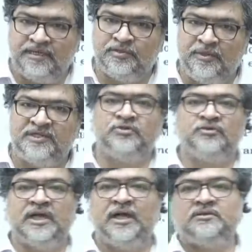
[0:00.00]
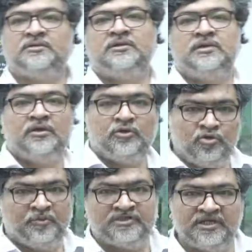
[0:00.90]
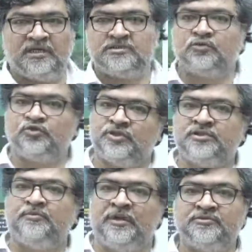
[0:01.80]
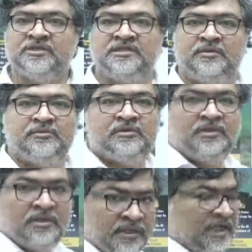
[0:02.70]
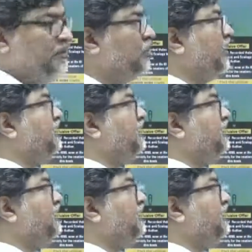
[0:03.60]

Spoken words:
based on that, UPSC asked the question in the prelims exam. Now if you look at the